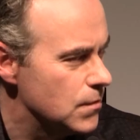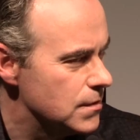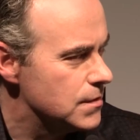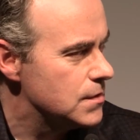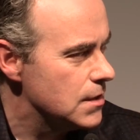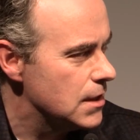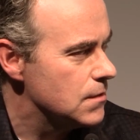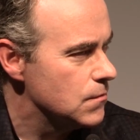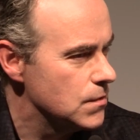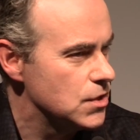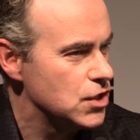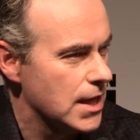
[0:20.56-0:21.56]
was
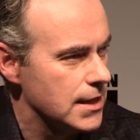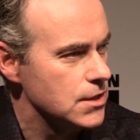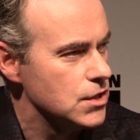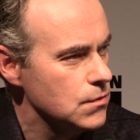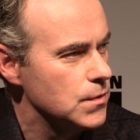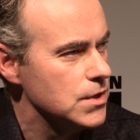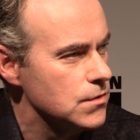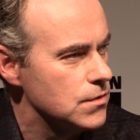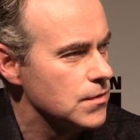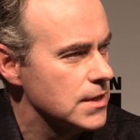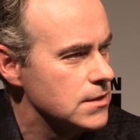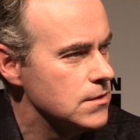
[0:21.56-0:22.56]
challenging when you're
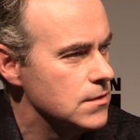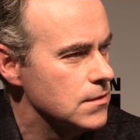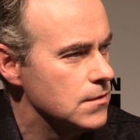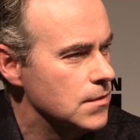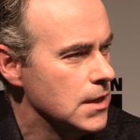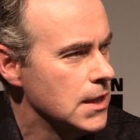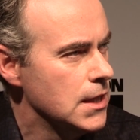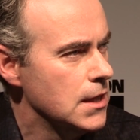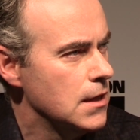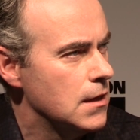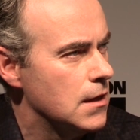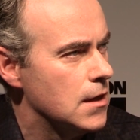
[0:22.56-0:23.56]
trying to do
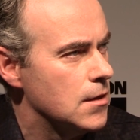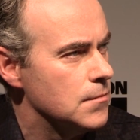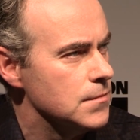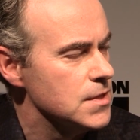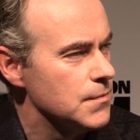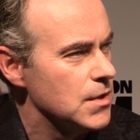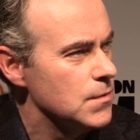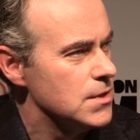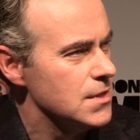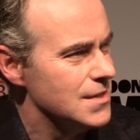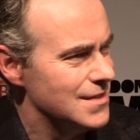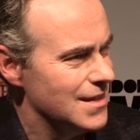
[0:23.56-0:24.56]
something which
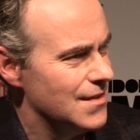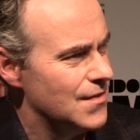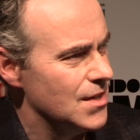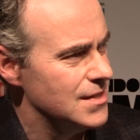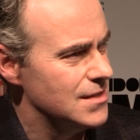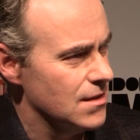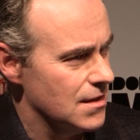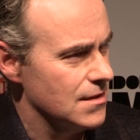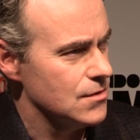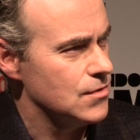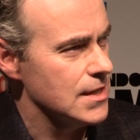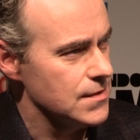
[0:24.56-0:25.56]
is a very subtle
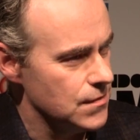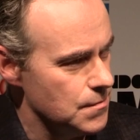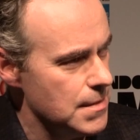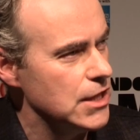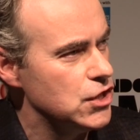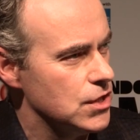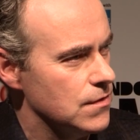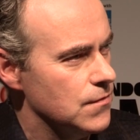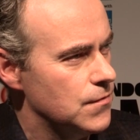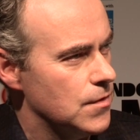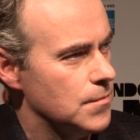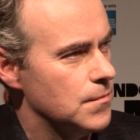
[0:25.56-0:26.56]
transformation
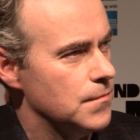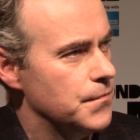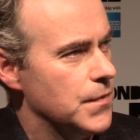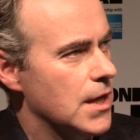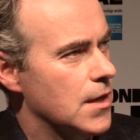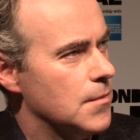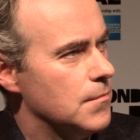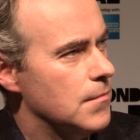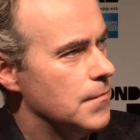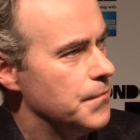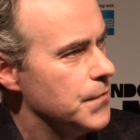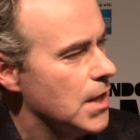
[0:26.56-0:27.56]
from
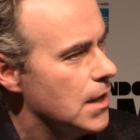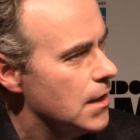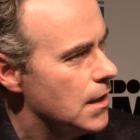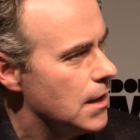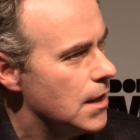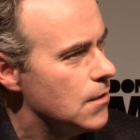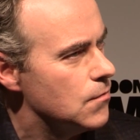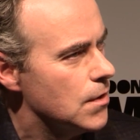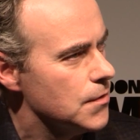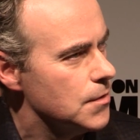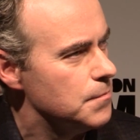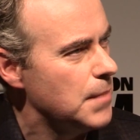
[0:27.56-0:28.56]
a
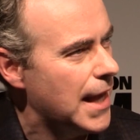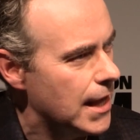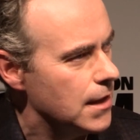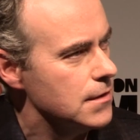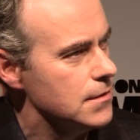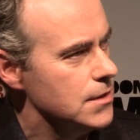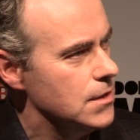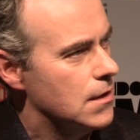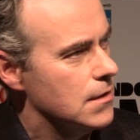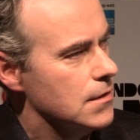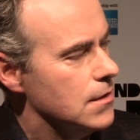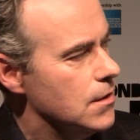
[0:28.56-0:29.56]
rather pale
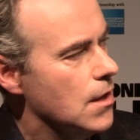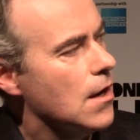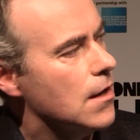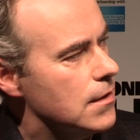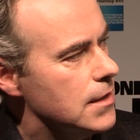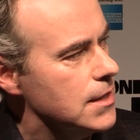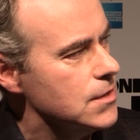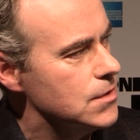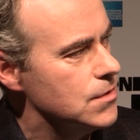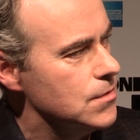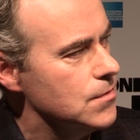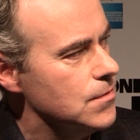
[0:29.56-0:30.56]
young girl
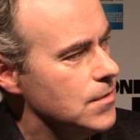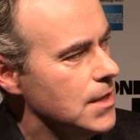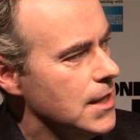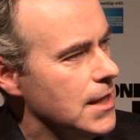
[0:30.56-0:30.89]
into